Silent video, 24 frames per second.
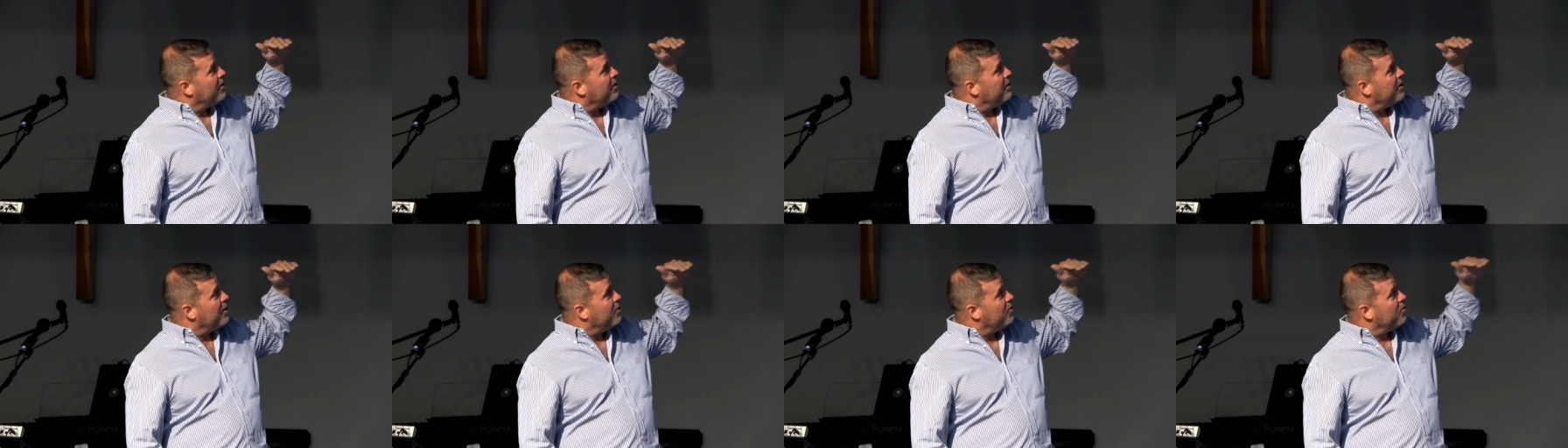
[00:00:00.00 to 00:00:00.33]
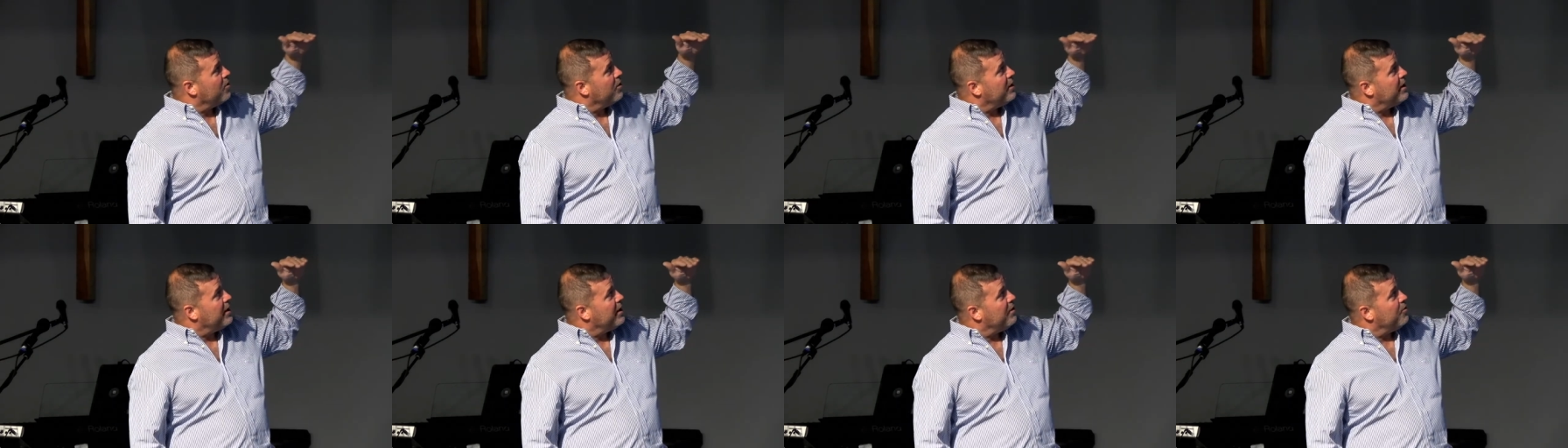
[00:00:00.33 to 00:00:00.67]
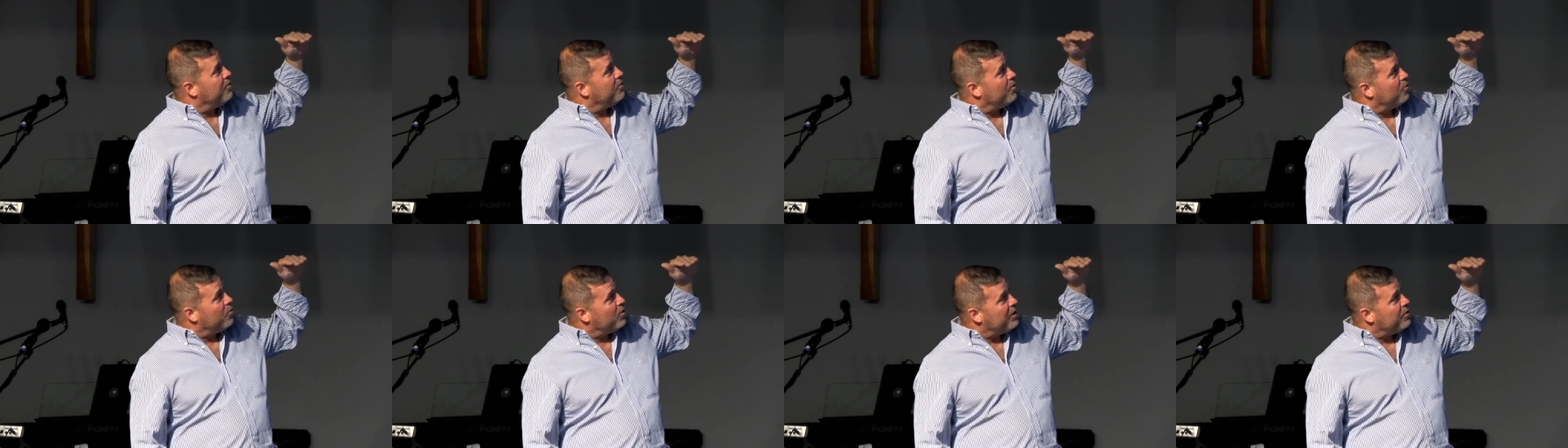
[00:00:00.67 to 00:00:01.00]
there were,
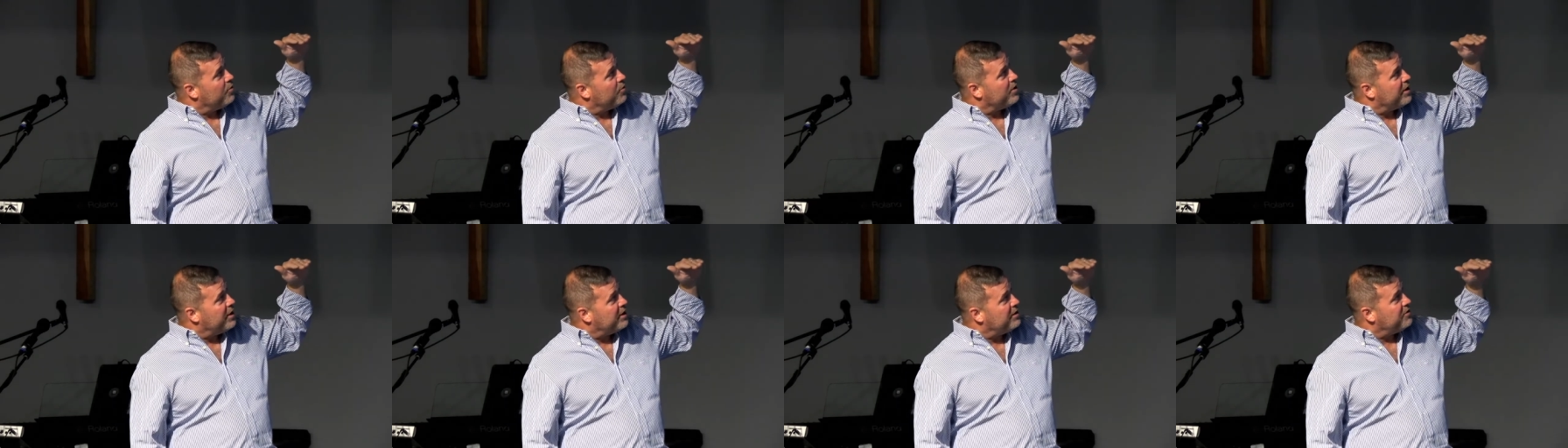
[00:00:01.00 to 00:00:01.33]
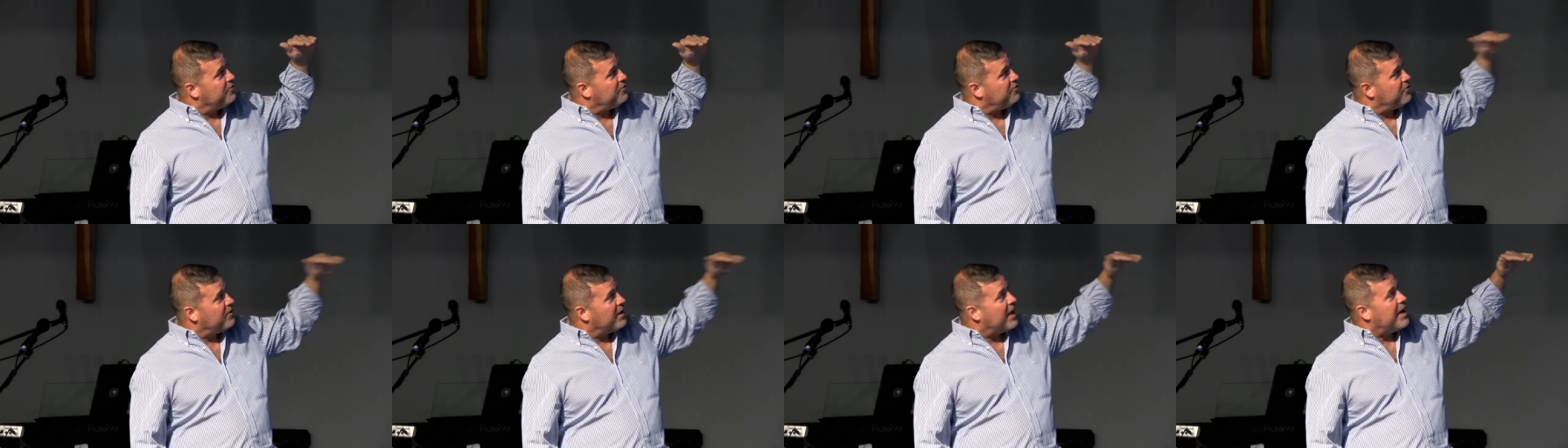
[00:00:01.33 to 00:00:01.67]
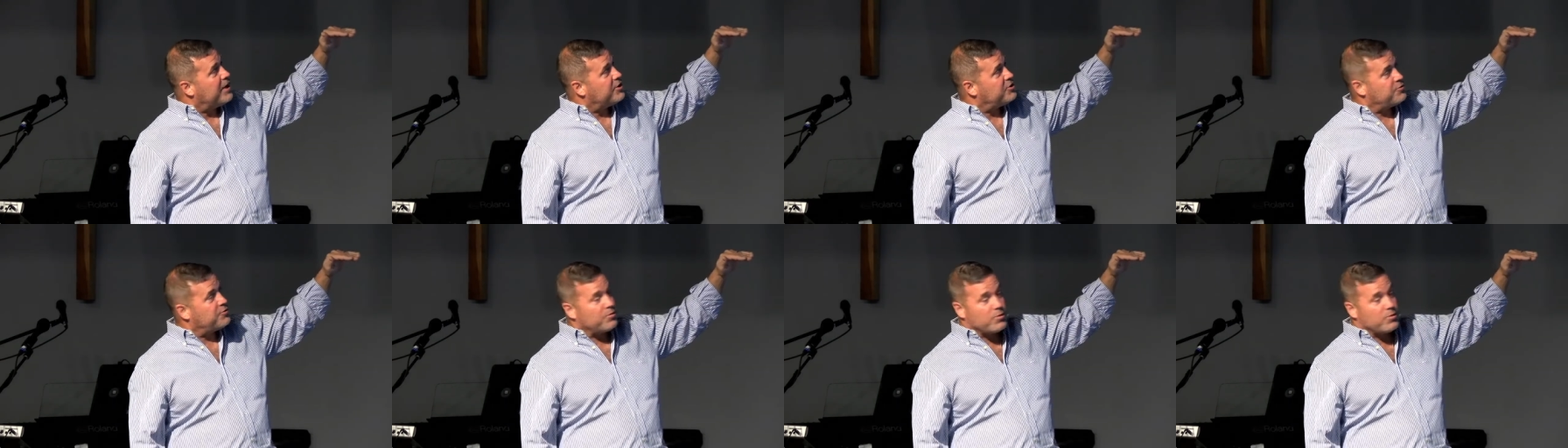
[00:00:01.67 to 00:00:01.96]
when we were in the flesh,